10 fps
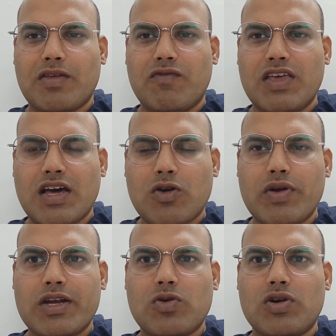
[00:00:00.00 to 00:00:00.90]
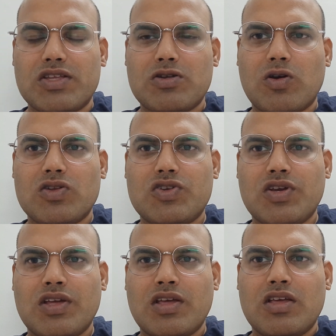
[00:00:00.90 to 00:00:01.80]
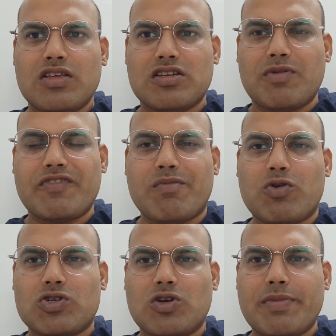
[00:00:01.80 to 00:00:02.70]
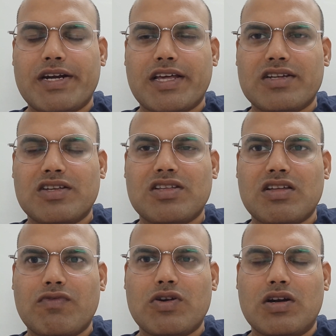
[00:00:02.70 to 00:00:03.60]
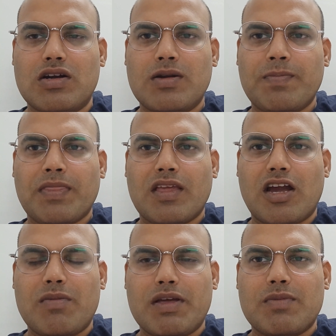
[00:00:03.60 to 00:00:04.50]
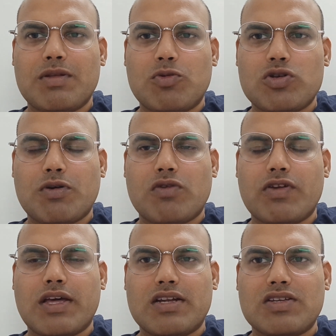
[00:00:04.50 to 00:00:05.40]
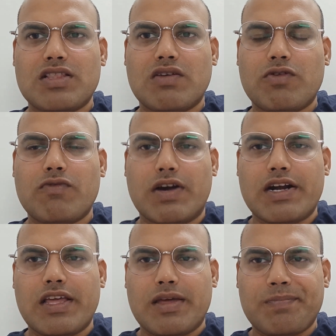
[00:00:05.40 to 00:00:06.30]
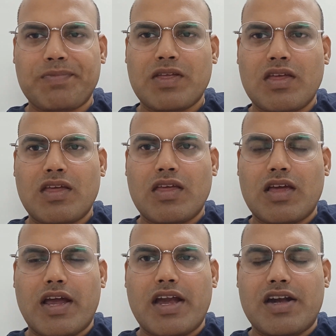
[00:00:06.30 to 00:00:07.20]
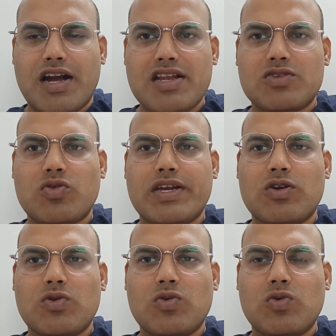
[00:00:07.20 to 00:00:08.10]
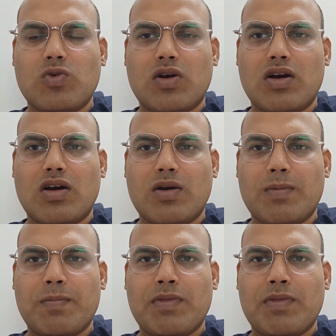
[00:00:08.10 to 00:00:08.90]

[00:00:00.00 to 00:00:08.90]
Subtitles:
we are going to dislodge some of the most dominant currencies in the world and become the most powerful currency in the world one day. And that is going to